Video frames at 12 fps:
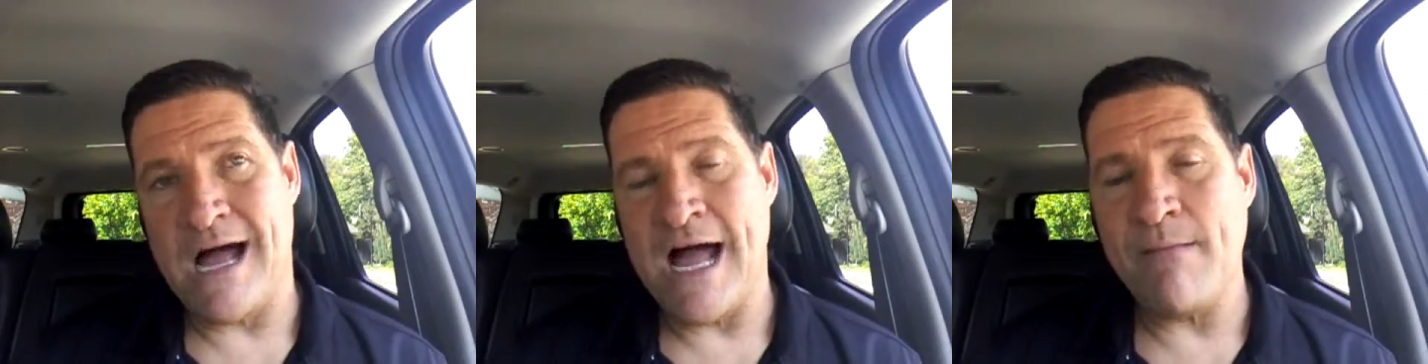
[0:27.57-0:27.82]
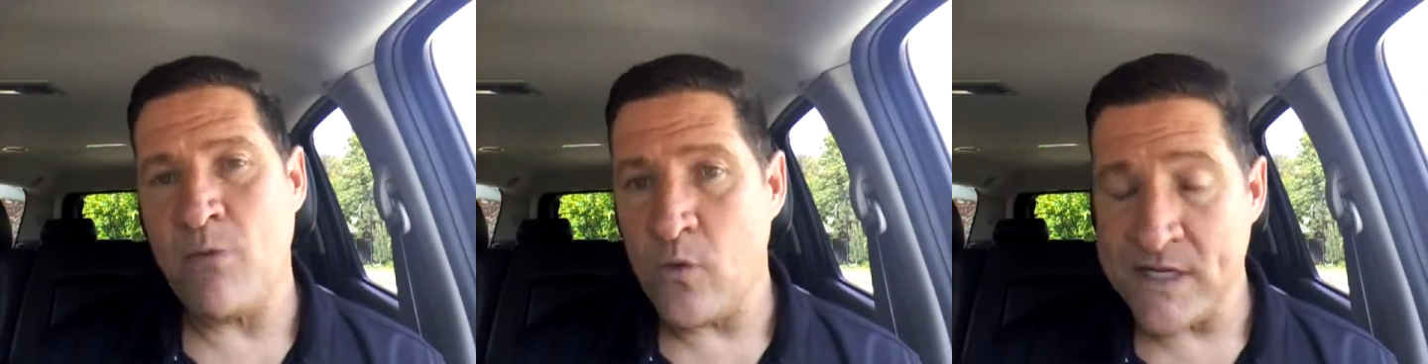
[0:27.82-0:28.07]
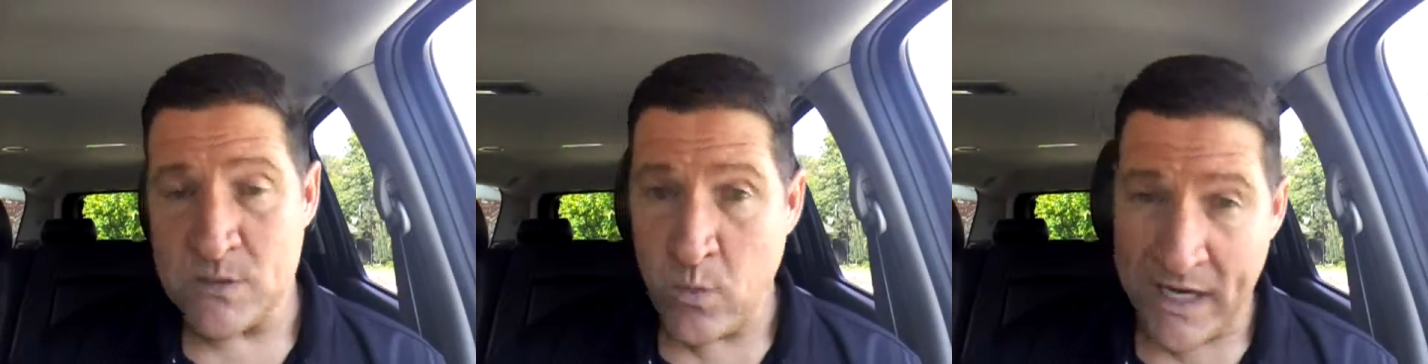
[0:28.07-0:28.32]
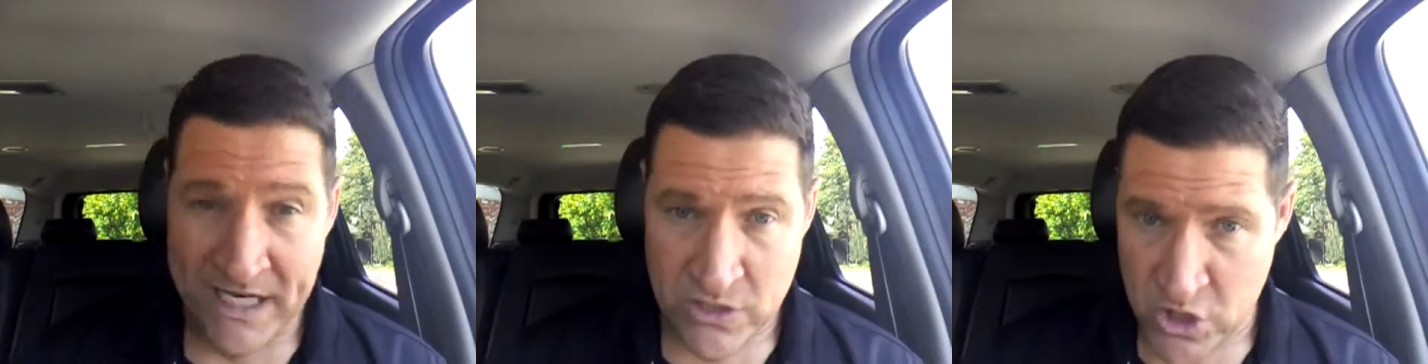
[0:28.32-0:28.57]
I'm always
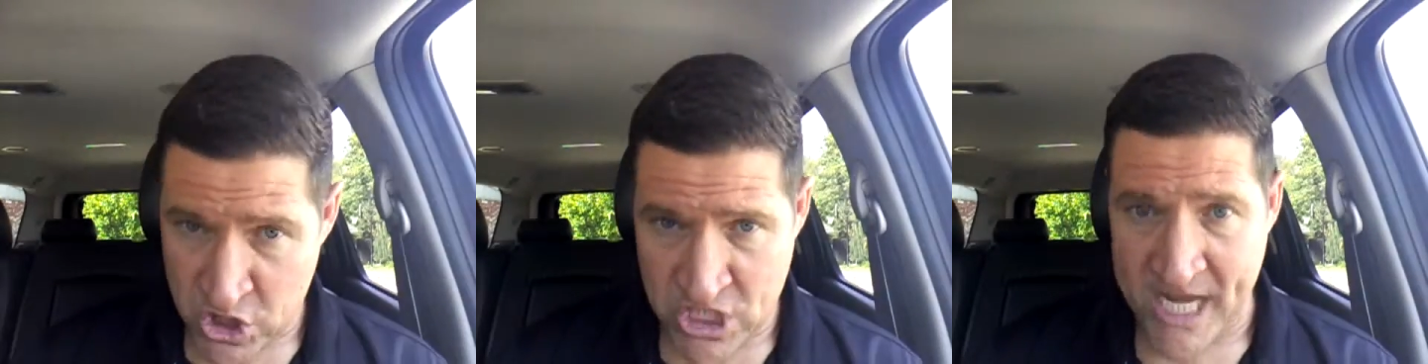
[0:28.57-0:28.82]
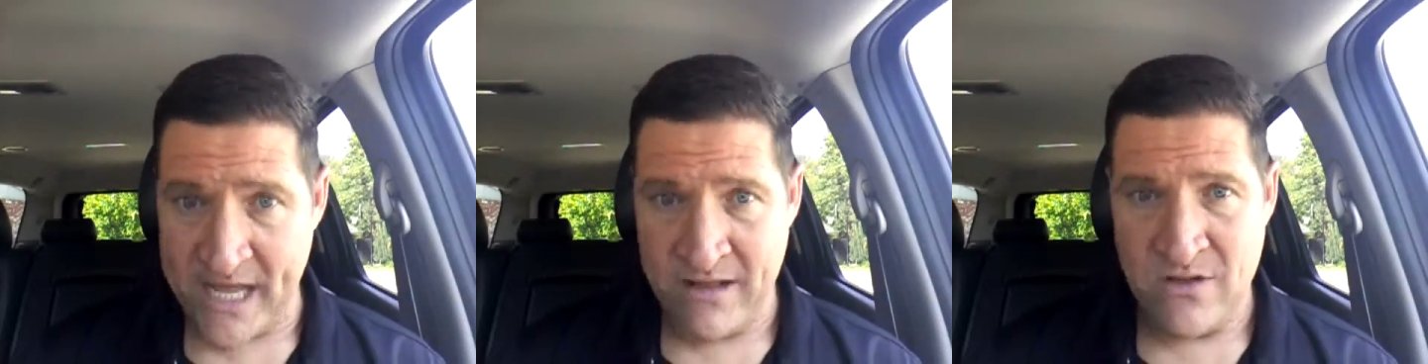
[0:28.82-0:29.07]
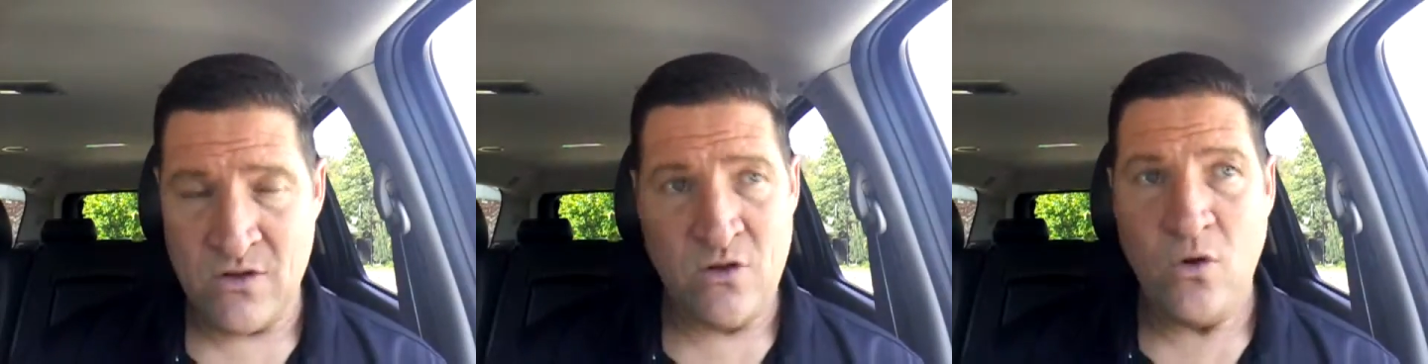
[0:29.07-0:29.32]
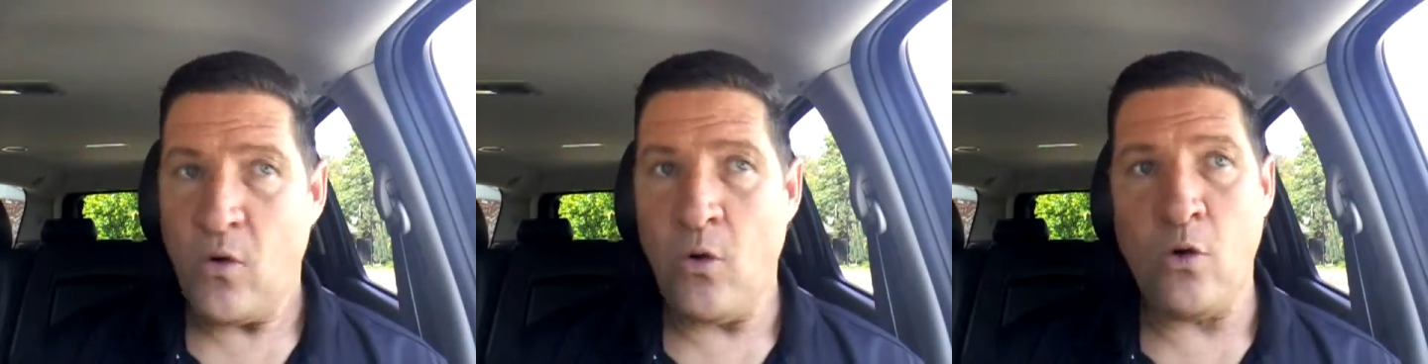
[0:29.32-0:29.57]
willing to share
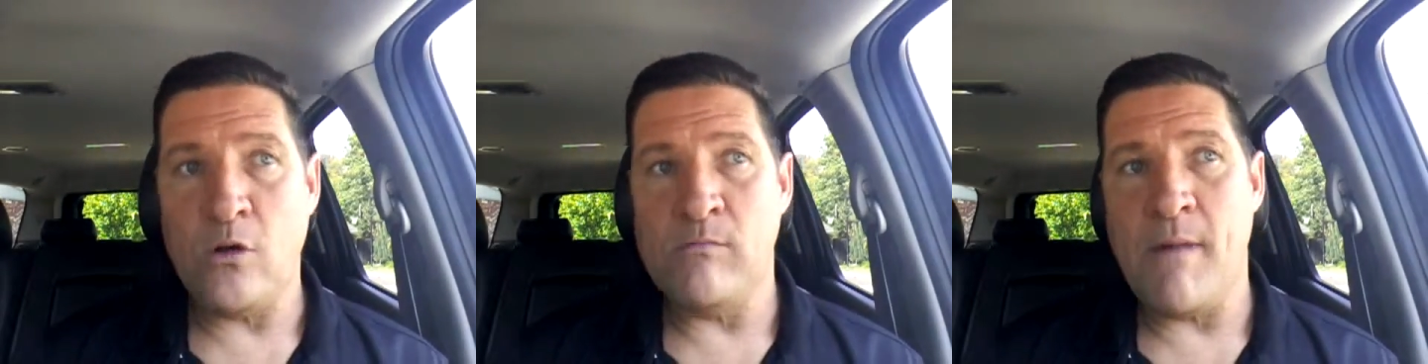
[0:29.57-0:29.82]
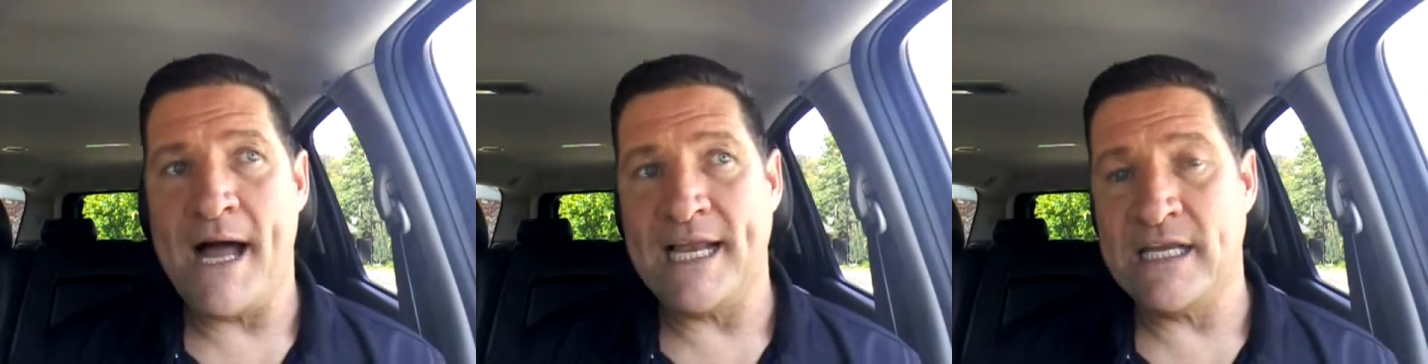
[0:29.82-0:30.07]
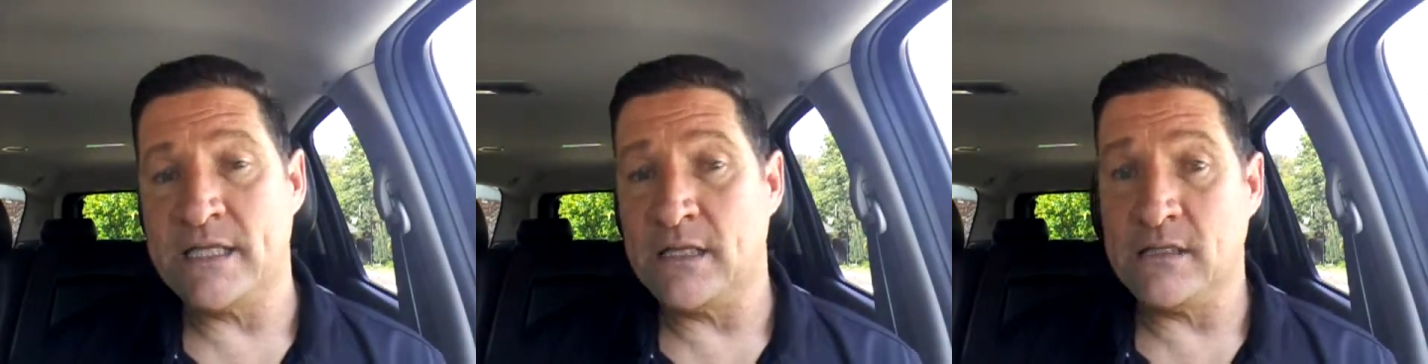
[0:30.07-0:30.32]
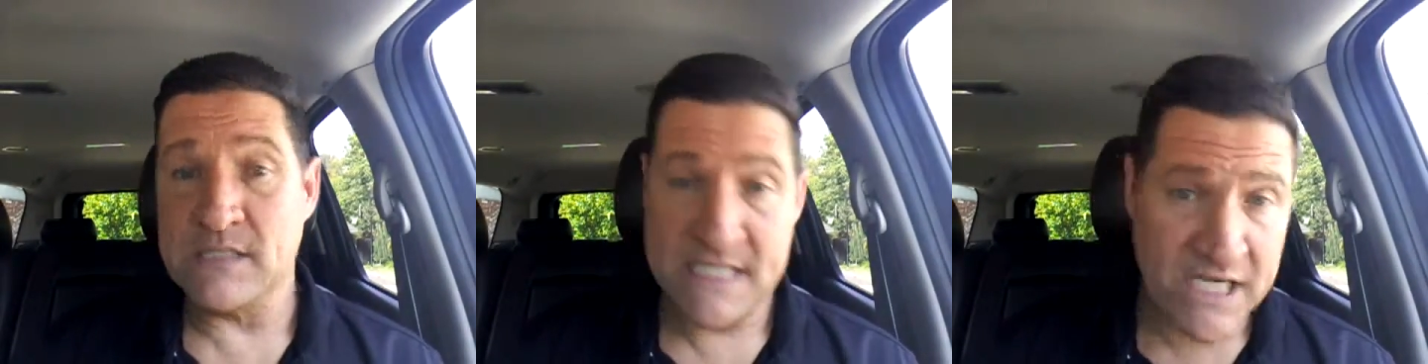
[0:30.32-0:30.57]
all my
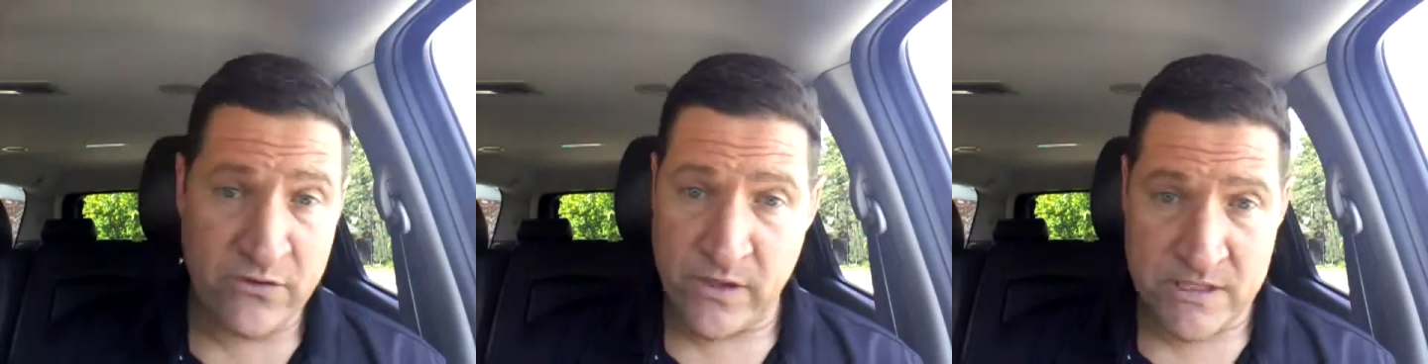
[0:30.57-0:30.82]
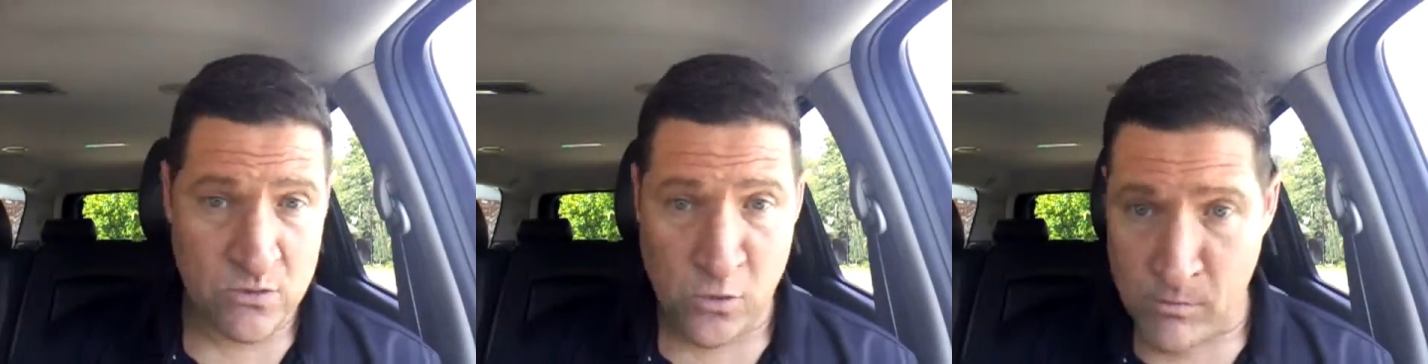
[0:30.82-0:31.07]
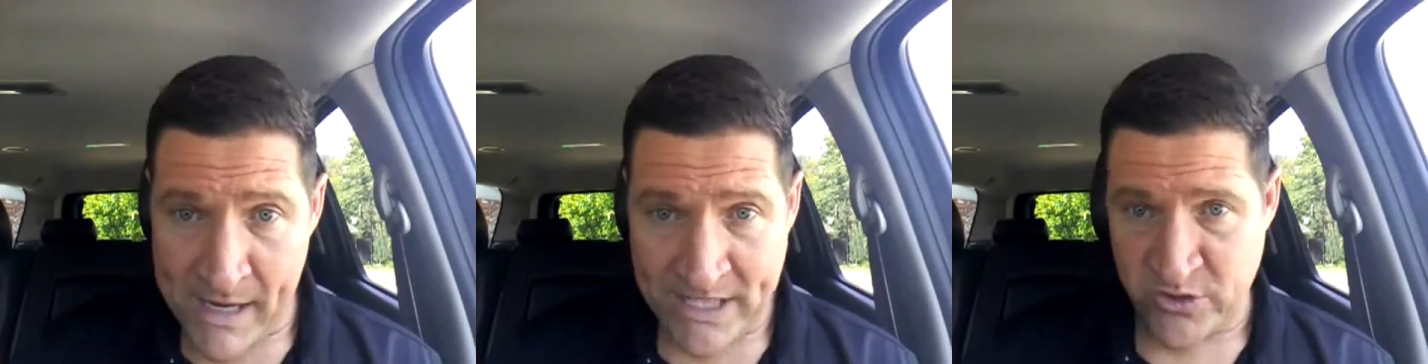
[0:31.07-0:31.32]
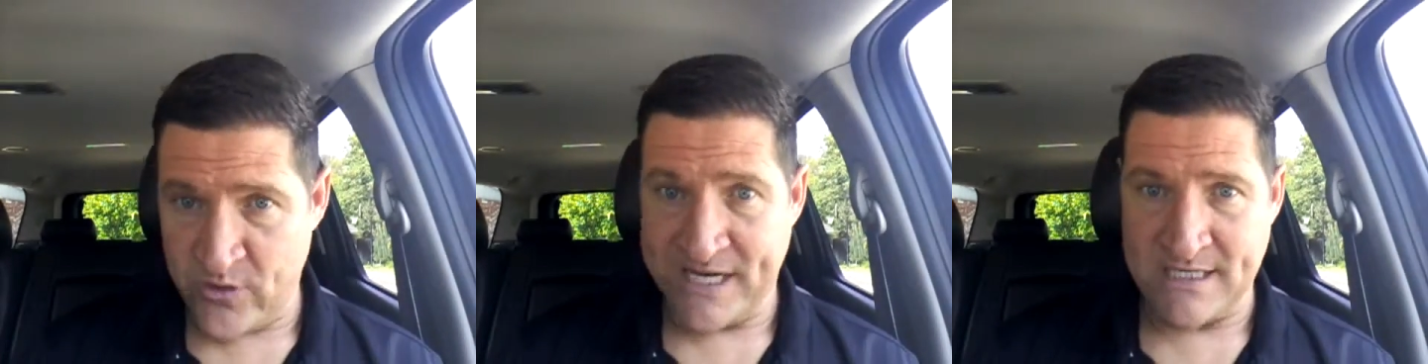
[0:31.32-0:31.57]
little secrets, all
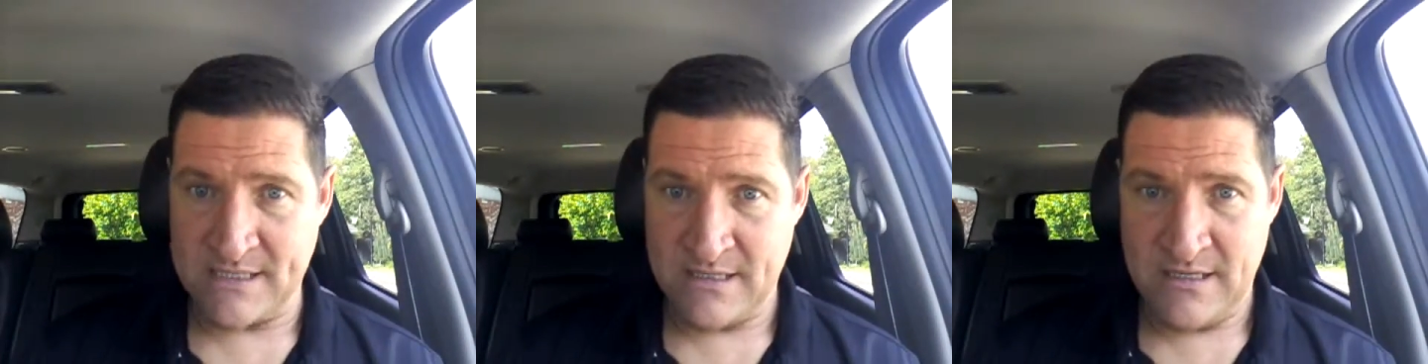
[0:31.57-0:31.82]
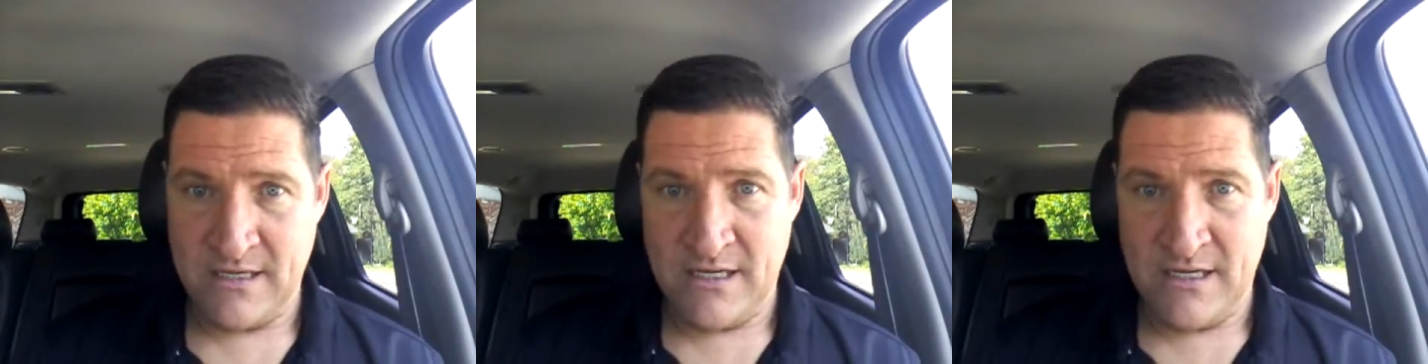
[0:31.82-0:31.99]
my tricks,